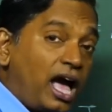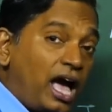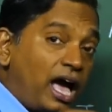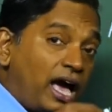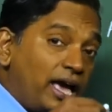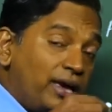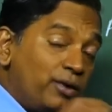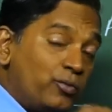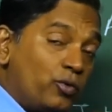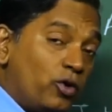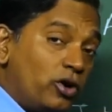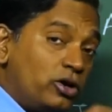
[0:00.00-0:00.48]

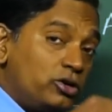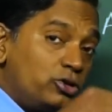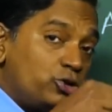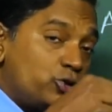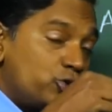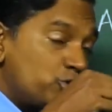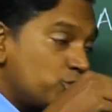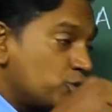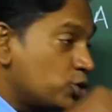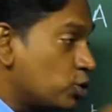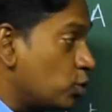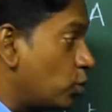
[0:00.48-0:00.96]
I want
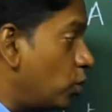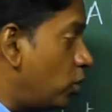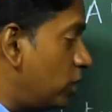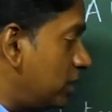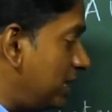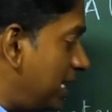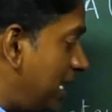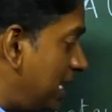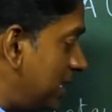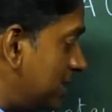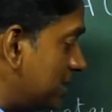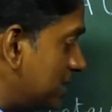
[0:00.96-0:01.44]
to show
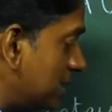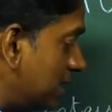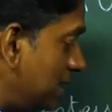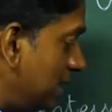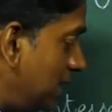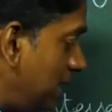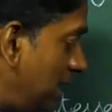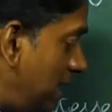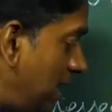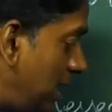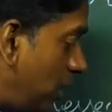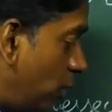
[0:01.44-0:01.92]
that
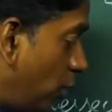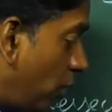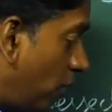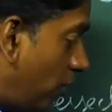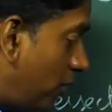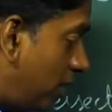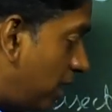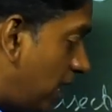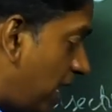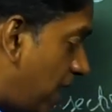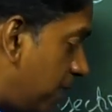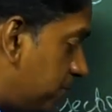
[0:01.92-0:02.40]
E
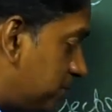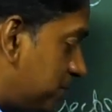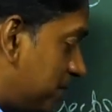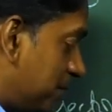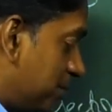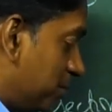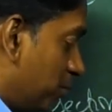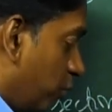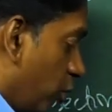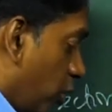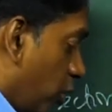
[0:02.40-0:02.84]
overlaps in